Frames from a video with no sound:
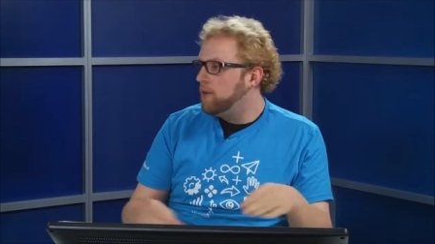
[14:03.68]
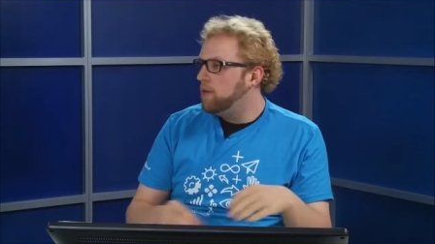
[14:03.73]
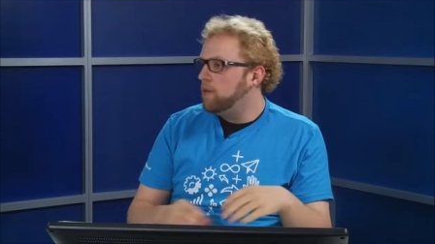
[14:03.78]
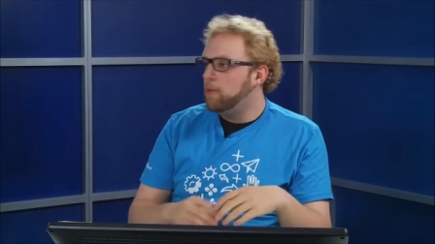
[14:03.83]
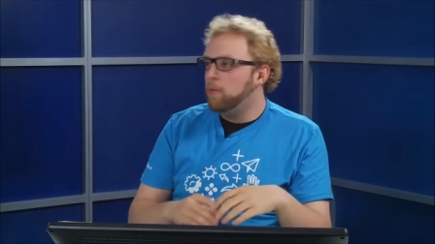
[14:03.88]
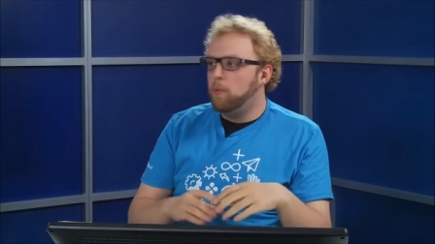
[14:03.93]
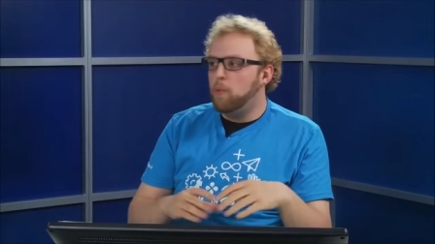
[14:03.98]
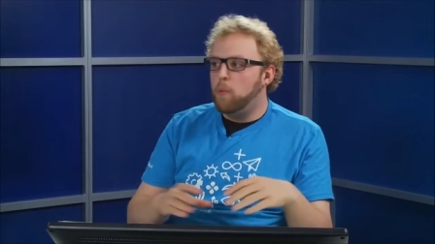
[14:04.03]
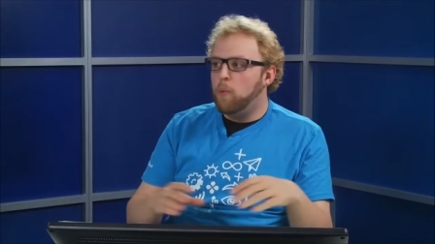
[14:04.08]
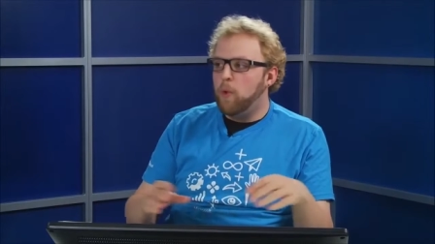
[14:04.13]

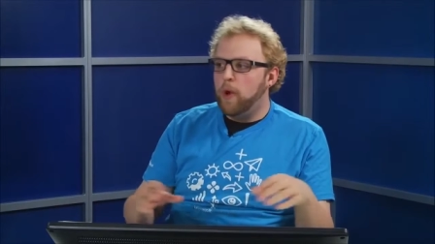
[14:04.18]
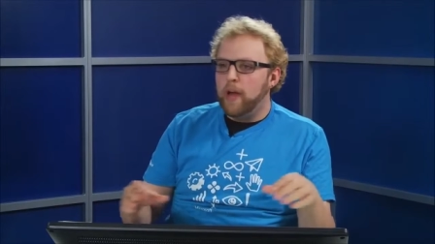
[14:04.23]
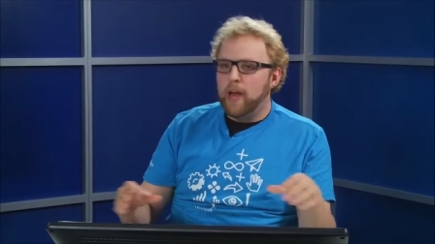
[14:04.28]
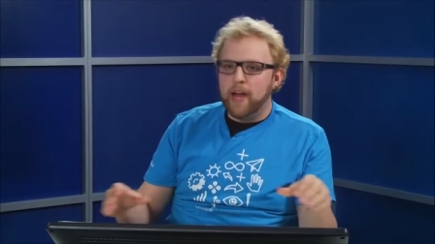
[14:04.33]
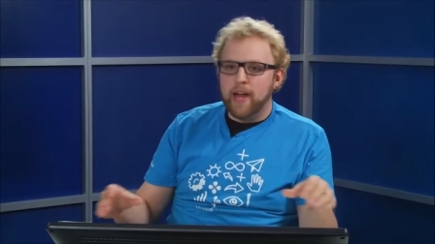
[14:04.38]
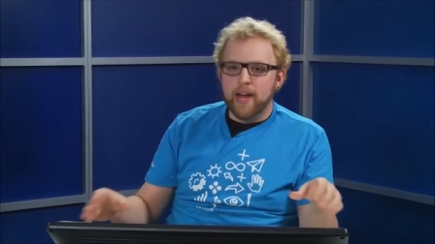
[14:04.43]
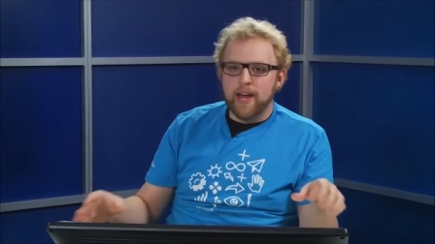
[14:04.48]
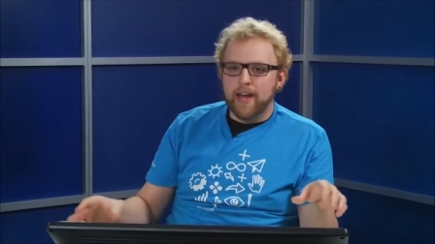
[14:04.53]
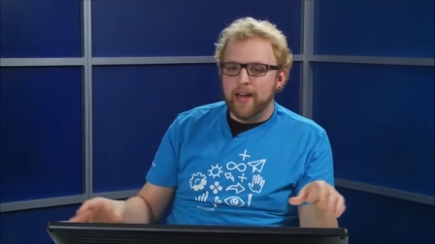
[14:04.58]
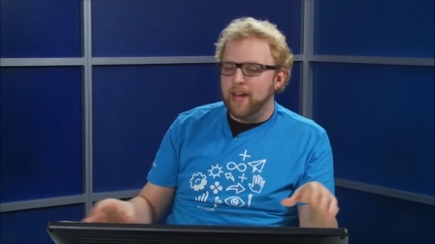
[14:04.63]

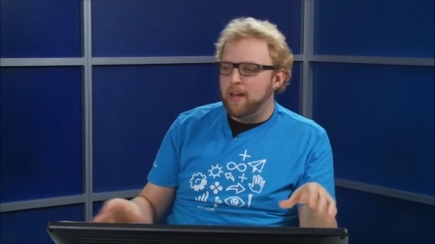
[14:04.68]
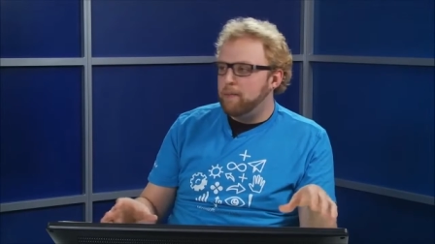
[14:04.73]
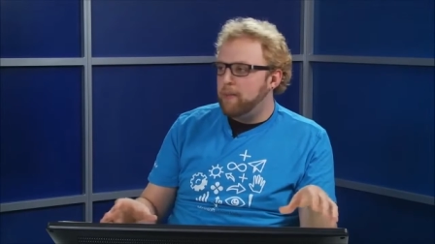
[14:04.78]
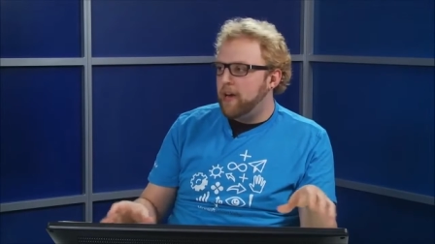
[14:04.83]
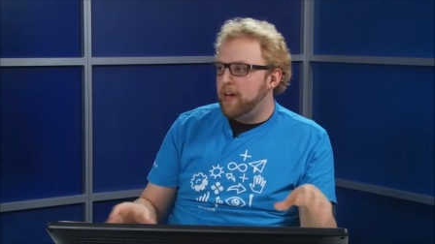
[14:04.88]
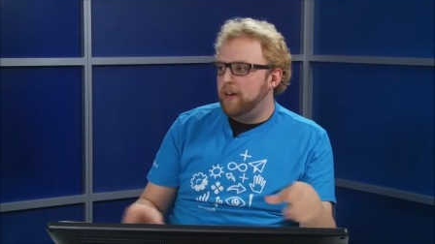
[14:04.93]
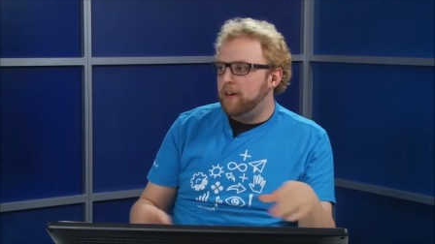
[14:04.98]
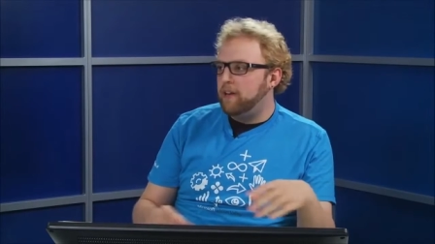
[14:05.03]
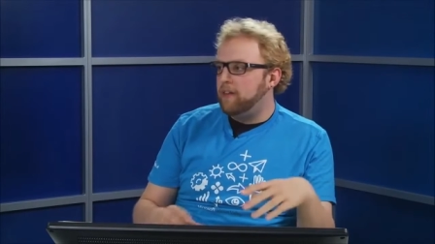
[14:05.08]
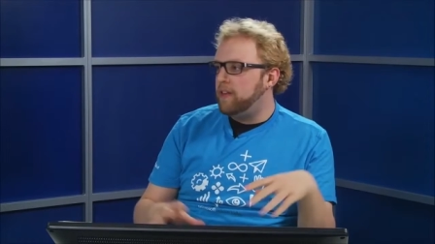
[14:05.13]
way
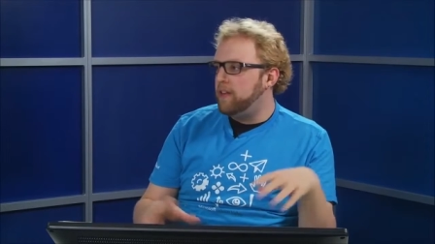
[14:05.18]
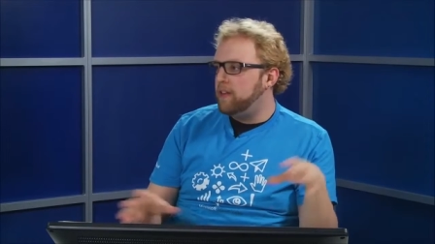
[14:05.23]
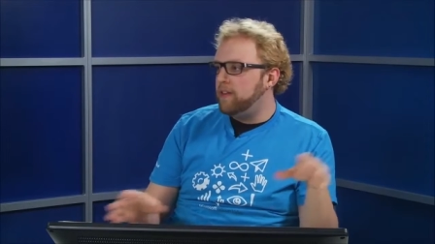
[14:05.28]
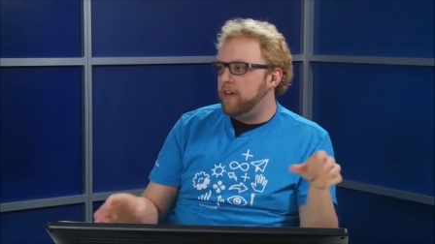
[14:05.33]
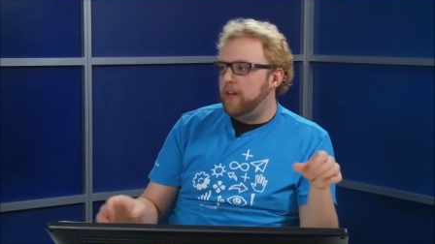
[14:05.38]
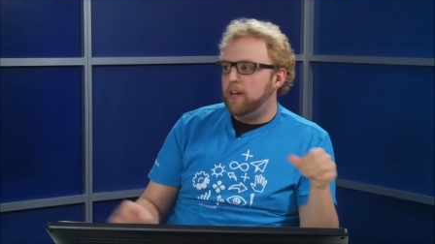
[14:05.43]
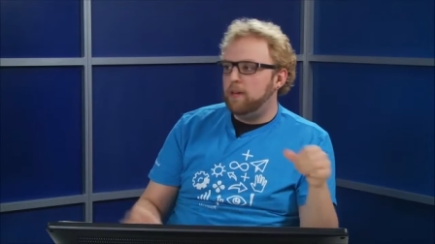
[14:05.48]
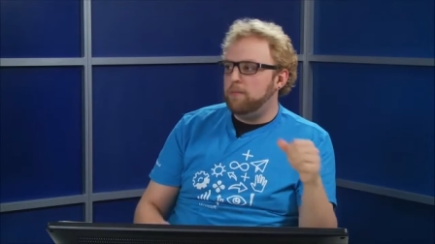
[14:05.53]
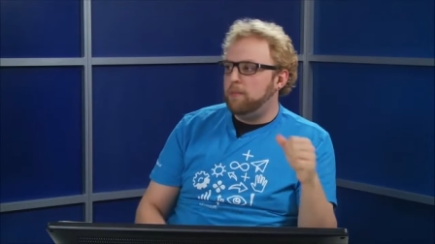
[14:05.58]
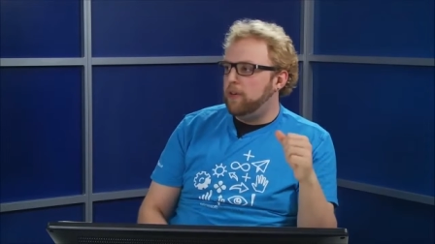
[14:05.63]
better than
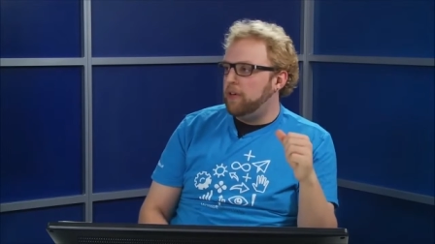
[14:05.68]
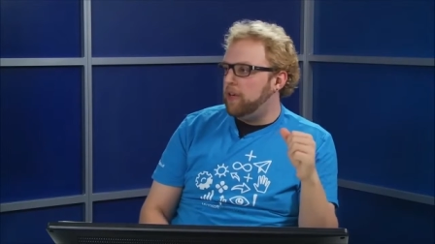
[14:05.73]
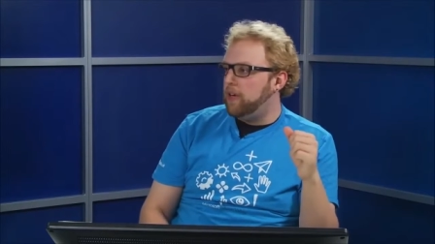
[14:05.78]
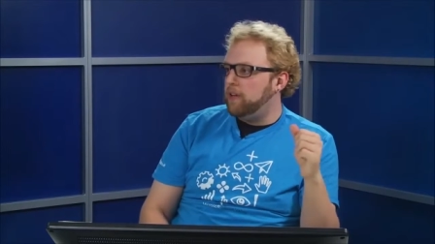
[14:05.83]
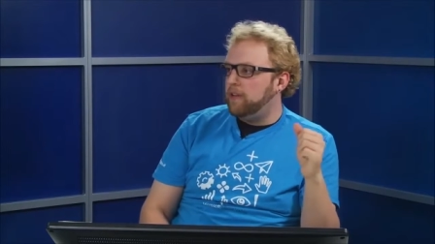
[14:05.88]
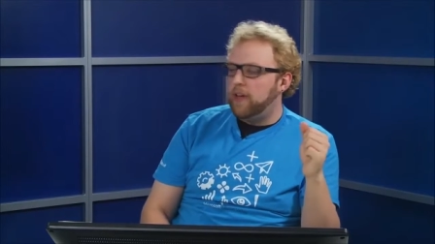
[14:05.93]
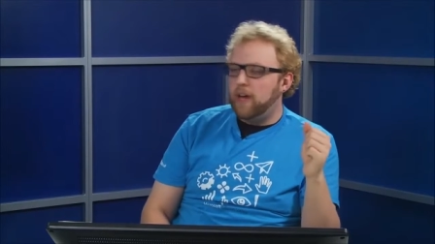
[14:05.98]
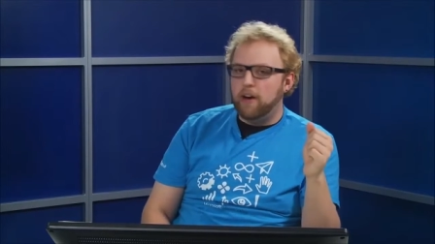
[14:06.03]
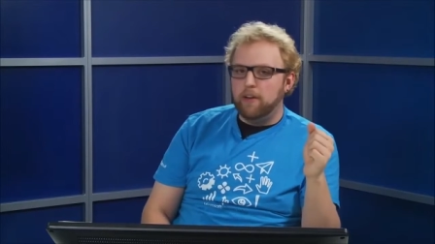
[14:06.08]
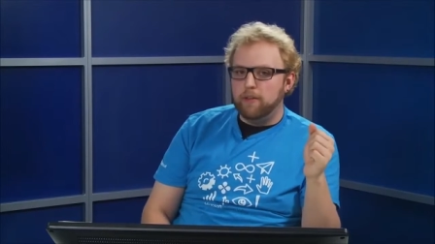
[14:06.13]
ten
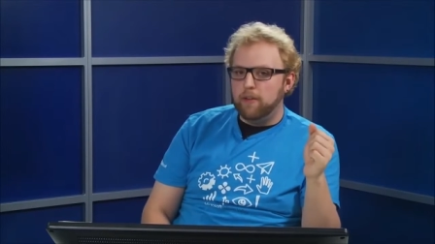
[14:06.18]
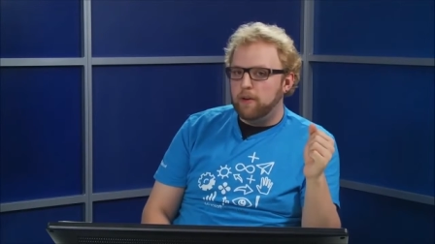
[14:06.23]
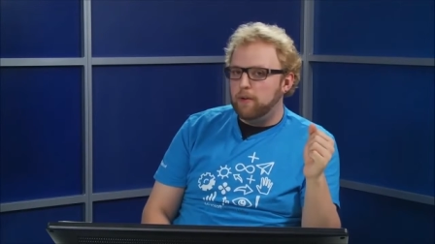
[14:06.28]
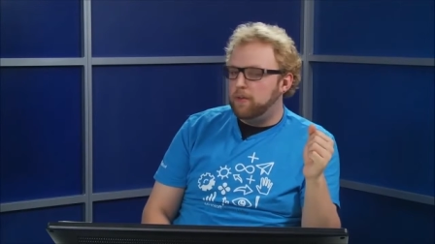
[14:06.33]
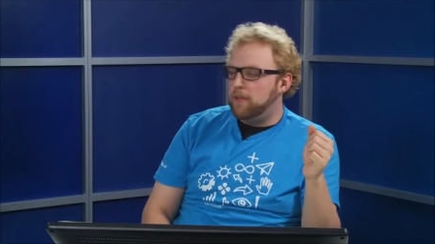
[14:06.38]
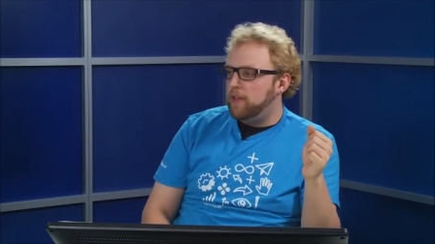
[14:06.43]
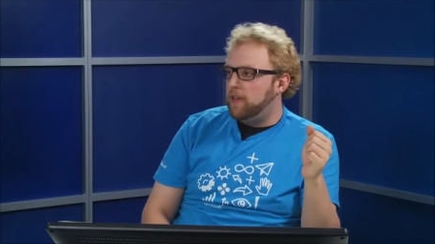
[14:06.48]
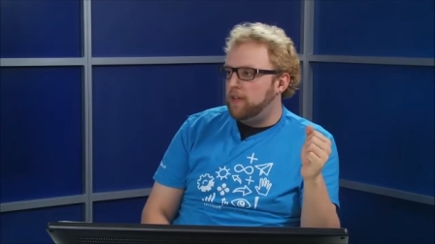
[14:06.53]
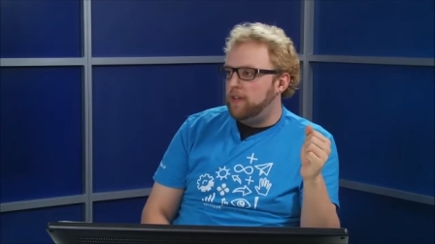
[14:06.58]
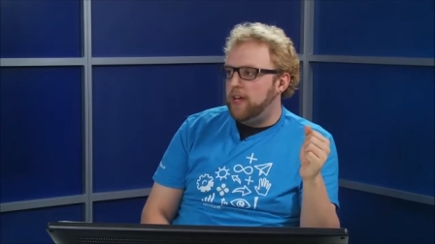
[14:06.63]
million
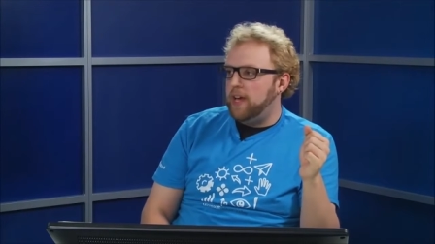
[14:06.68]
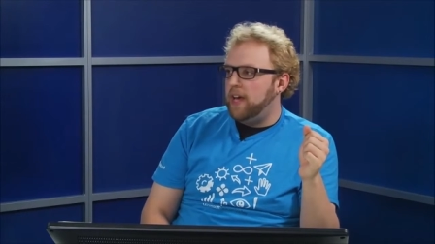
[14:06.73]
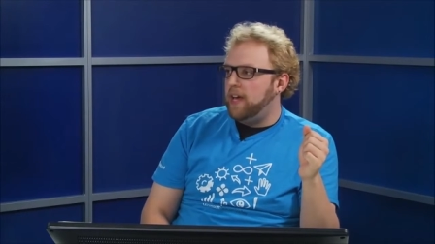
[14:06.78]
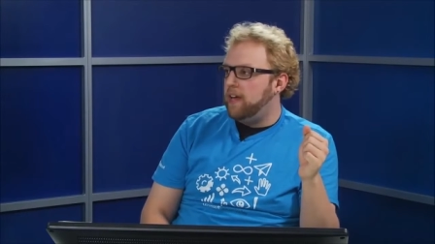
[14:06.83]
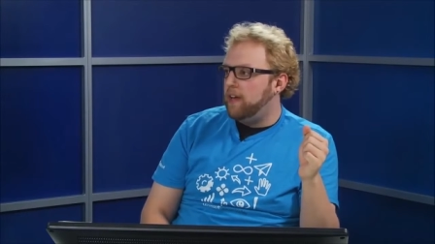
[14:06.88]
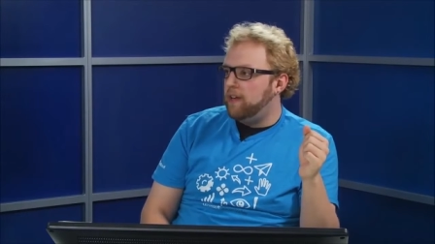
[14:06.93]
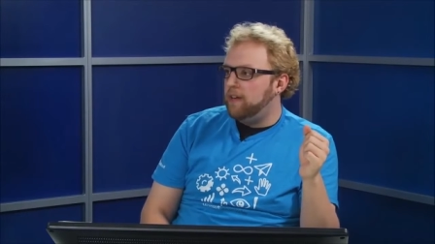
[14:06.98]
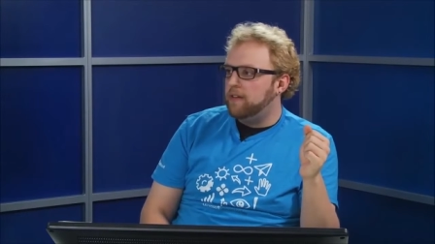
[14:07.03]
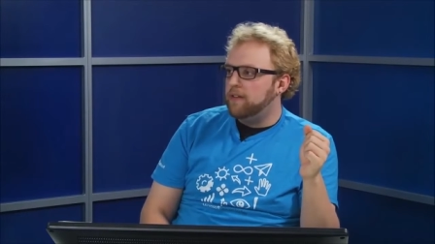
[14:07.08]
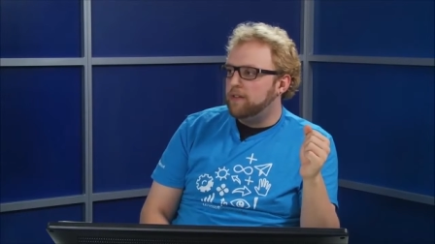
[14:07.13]
downloads in a day.
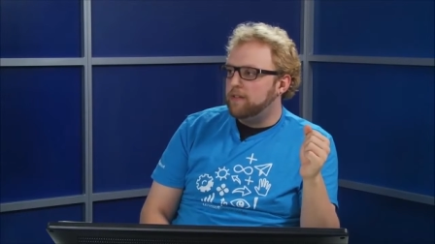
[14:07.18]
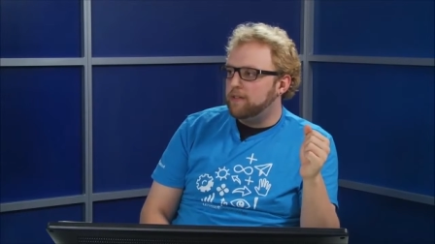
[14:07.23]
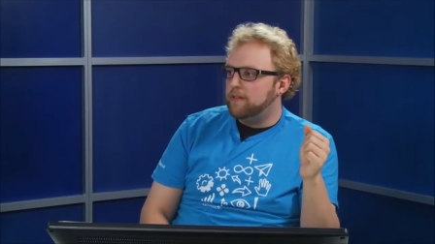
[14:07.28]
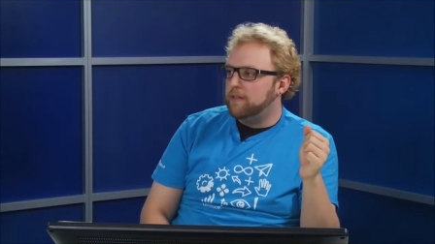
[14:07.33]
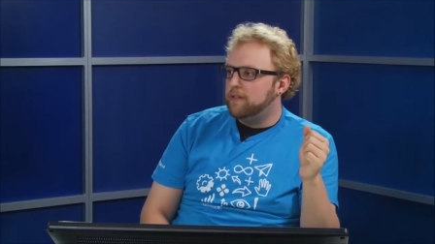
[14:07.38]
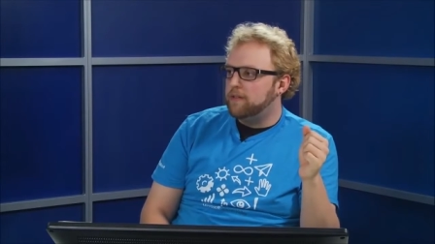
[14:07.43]
Yep.